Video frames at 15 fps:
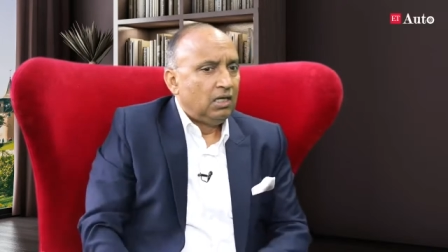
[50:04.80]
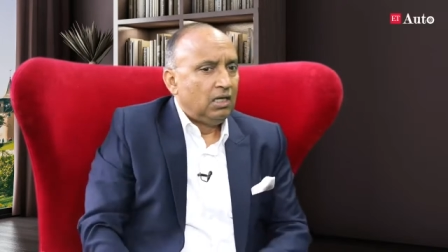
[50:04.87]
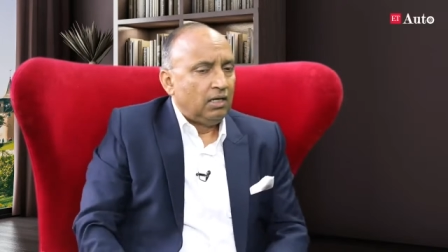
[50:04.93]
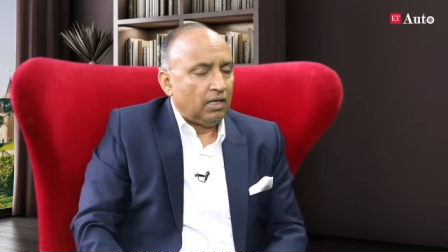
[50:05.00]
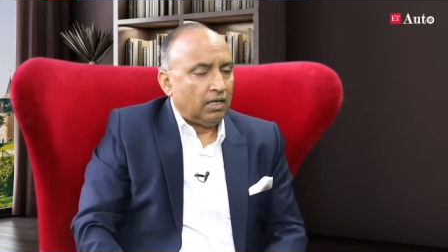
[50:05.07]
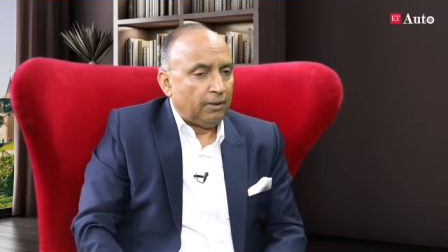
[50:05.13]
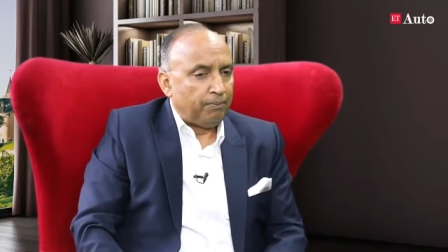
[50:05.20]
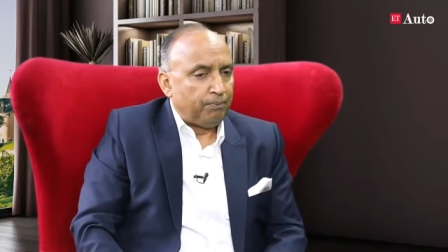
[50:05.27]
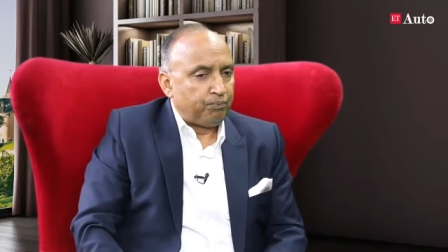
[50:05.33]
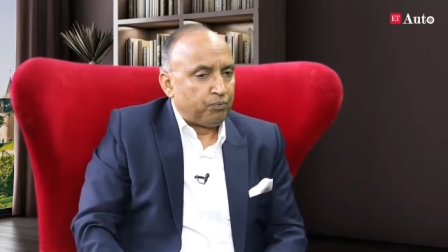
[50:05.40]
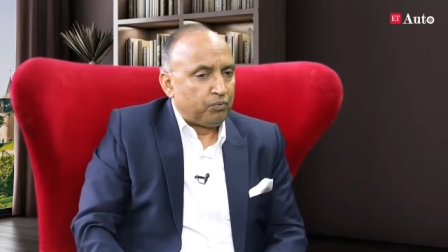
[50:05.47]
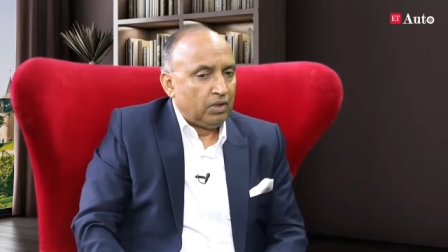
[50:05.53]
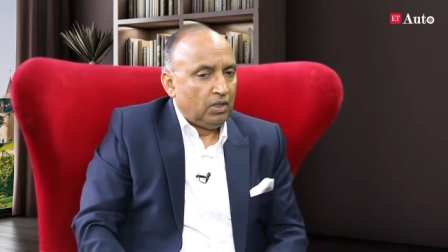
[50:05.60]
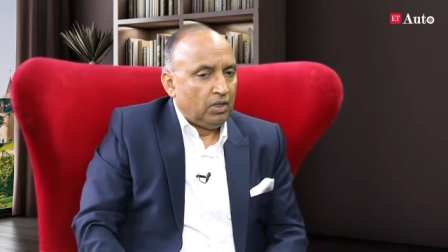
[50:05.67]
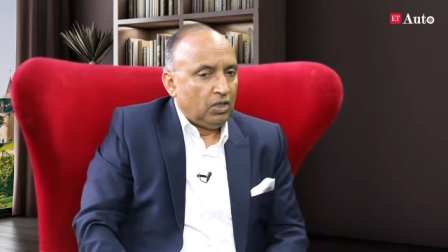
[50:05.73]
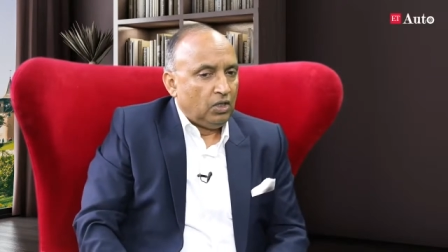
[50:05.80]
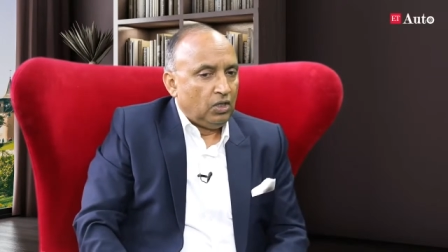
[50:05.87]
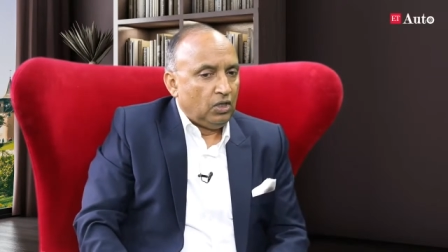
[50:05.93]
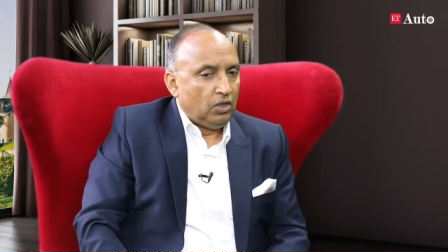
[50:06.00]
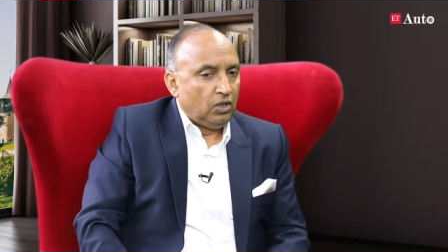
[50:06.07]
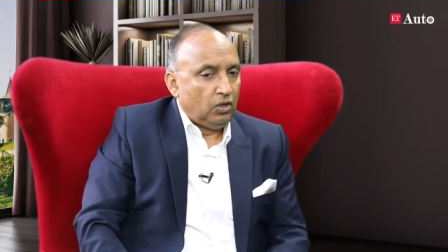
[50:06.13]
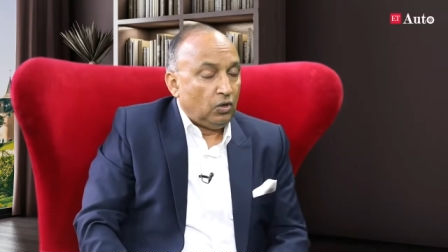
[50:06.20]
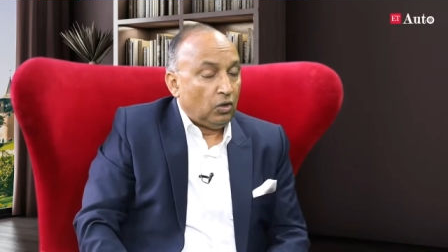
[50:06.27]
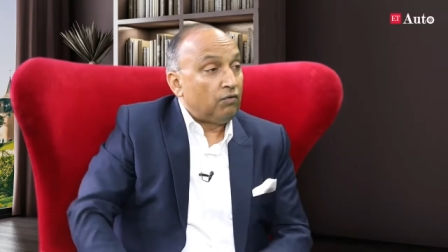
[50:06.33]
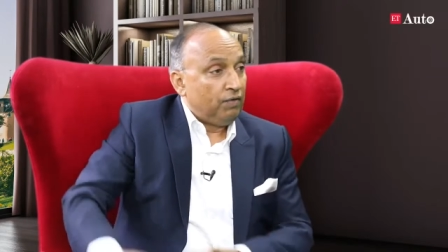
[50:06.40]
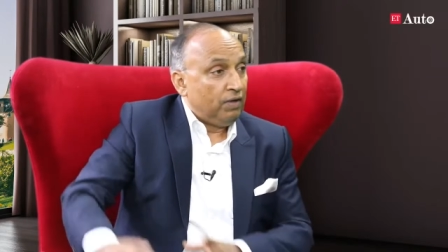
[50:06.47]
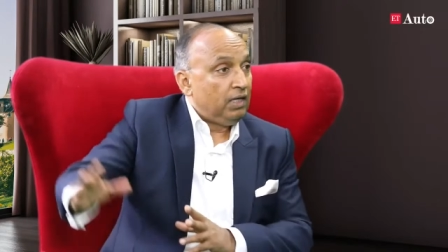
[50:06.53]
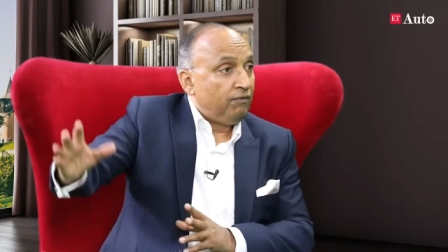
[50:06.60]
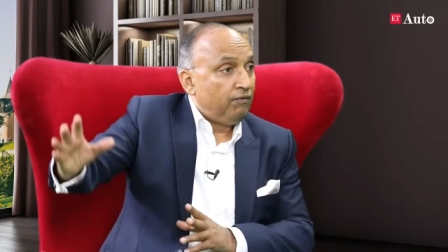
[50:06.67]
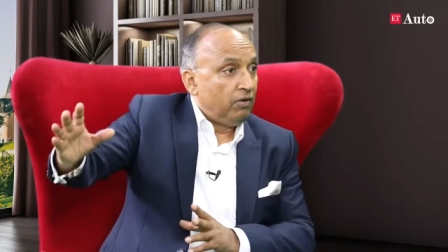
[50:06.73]
not
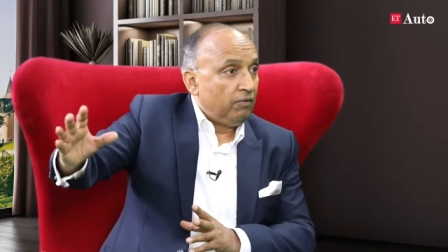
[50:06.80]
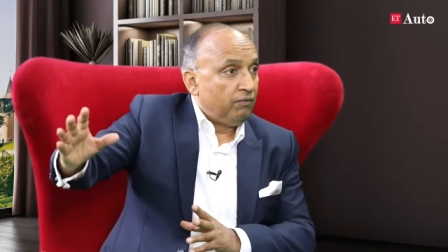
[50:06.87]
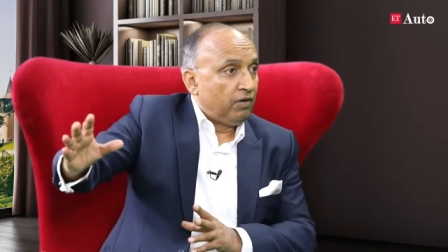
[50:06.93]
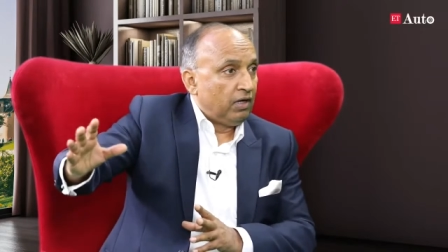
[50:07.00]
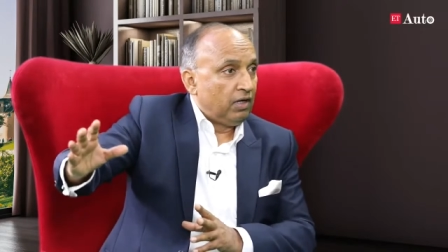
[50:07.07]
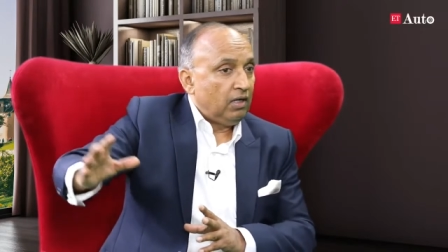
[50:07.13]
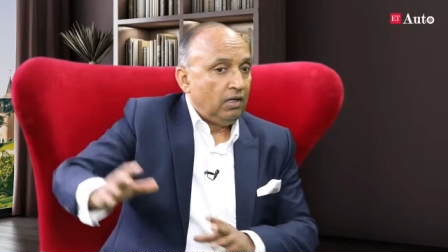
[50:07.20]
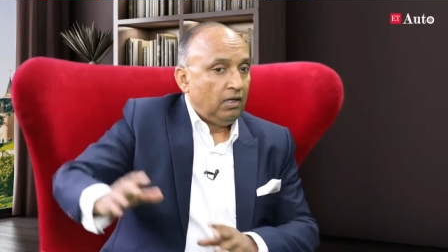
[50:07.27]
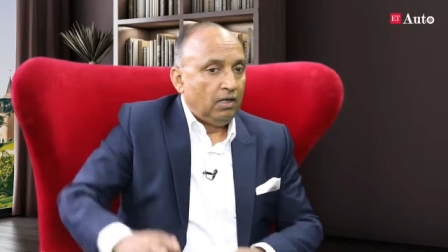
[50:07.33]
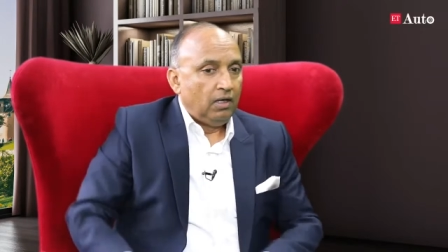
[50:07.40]
very far,